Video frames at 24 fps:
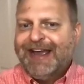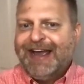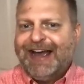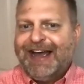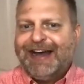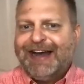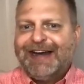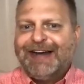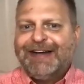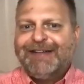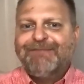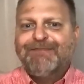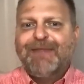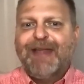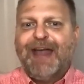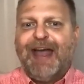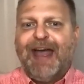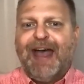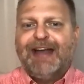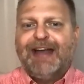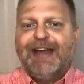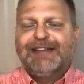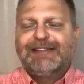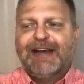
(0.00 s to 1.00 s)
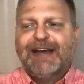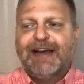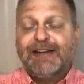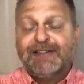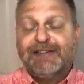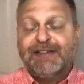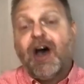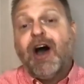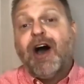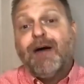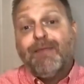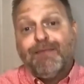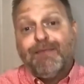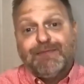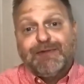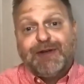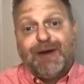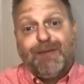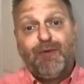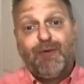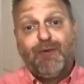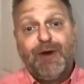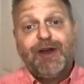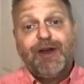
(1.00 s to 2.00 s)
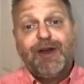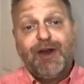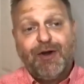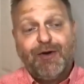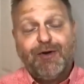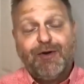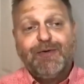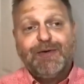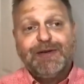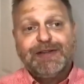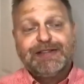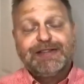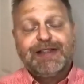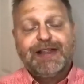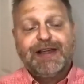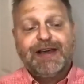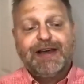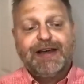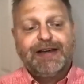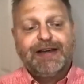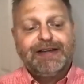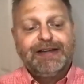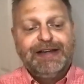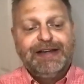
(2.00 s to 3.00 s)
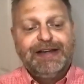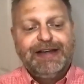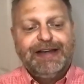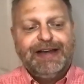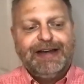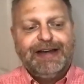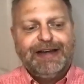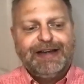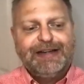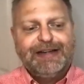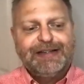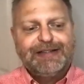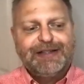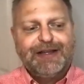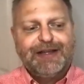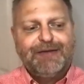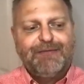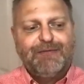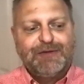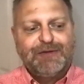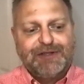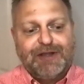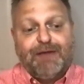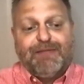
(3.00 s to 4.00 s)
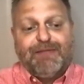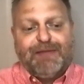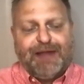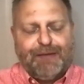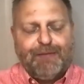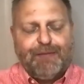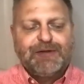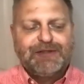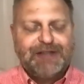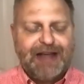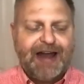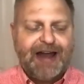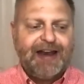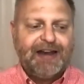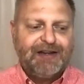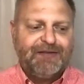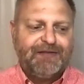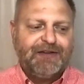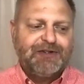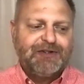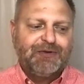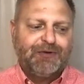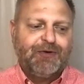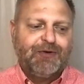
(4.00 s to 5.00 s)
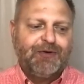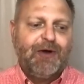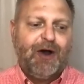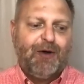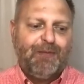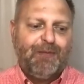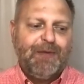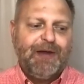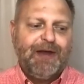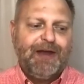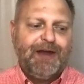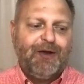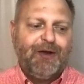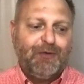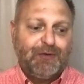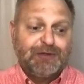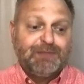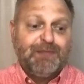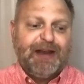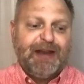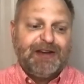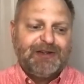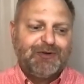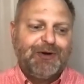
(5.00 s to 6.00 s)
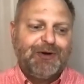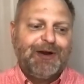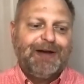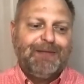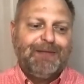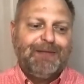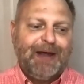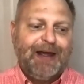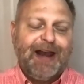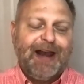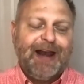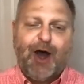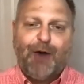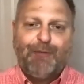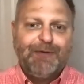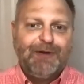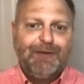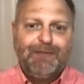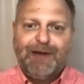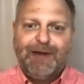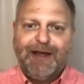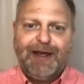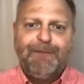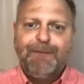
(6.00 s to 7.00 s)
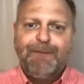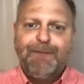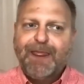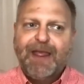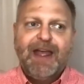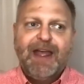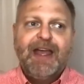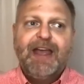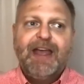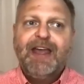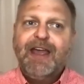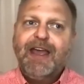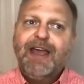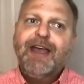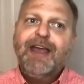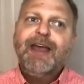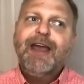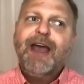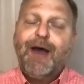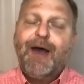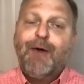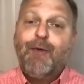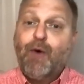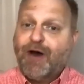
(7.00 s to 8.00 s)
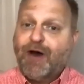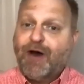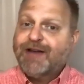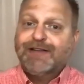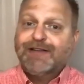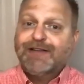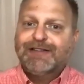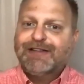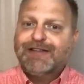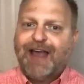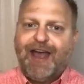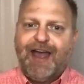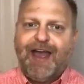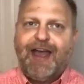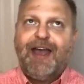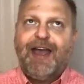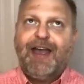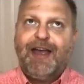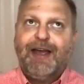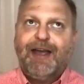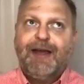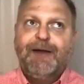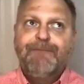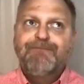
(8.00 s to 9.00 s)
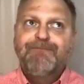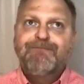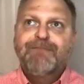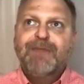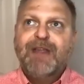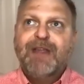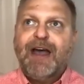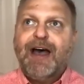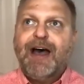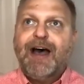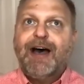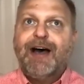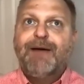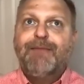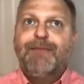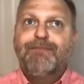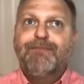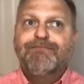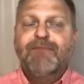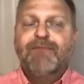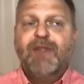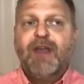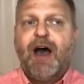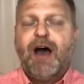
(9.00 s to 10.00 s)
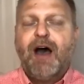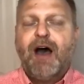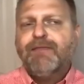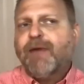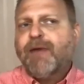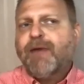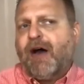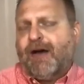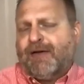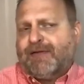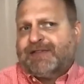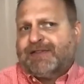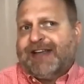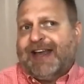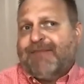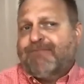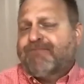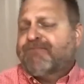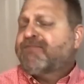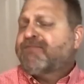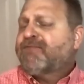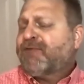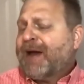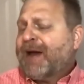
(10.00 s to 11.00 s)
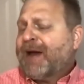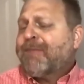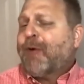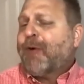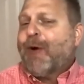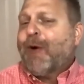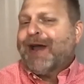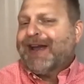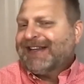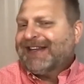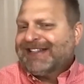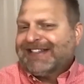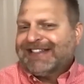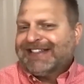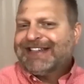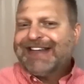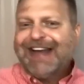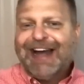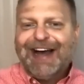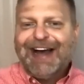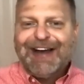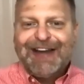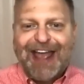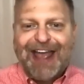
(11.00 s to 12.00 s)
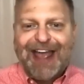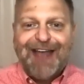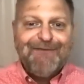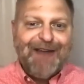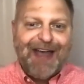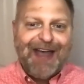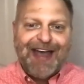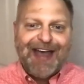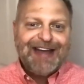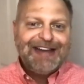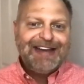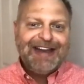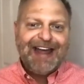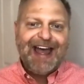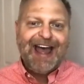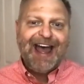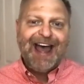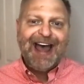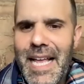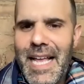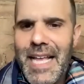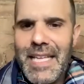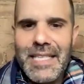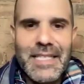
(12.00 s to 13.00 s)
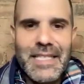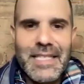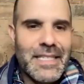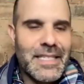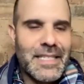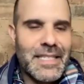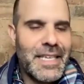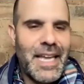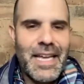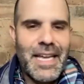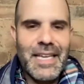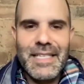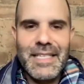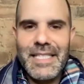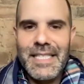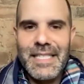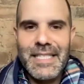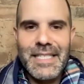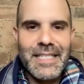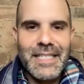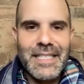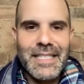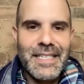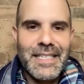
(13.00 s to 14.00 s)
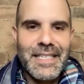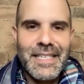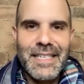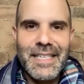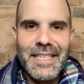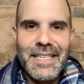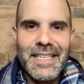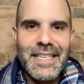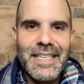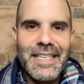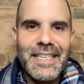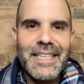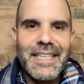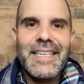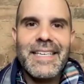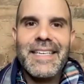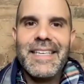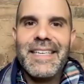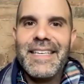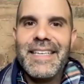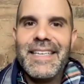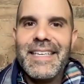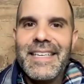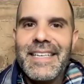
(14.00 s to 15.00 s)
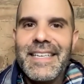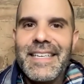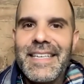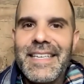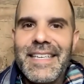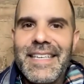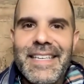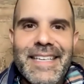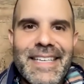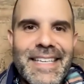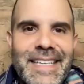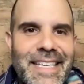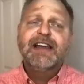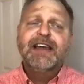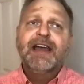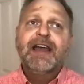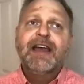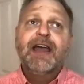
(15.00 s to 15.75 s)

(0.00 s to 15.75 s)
Hmm. Um, and uh, Tom Tom Boyko, who is the uh, is the was the, that was that individual who helped me, who was mentoring me and helping me. He was a um, I'll, I'll, say flamboyant uh, gay man, yes, uh, yes. fabulous and fantastic, and